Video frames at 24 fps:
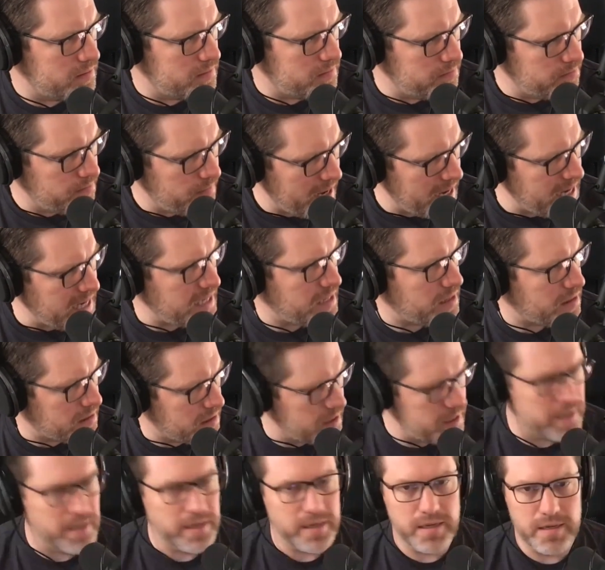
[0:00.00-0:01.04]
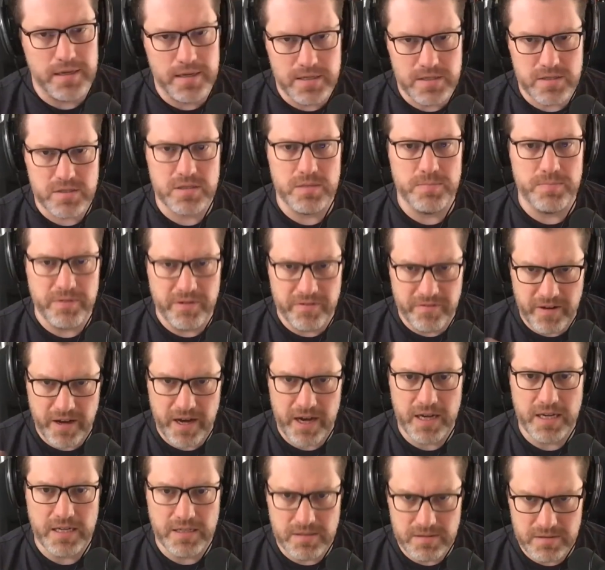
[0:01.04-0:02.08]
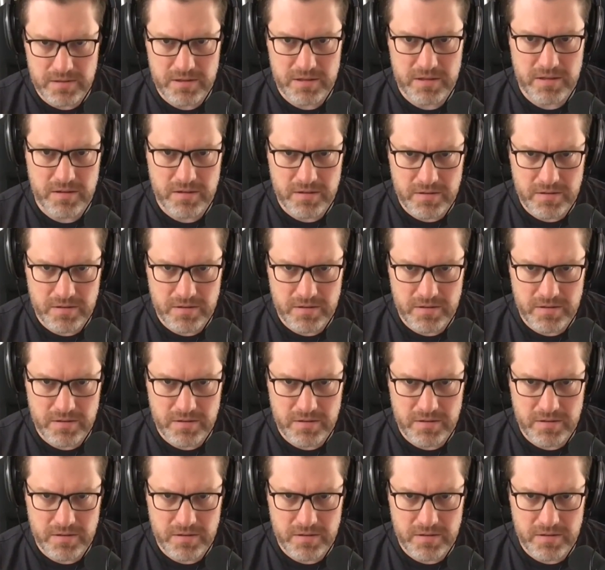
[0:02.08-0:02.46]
the main thing is to provide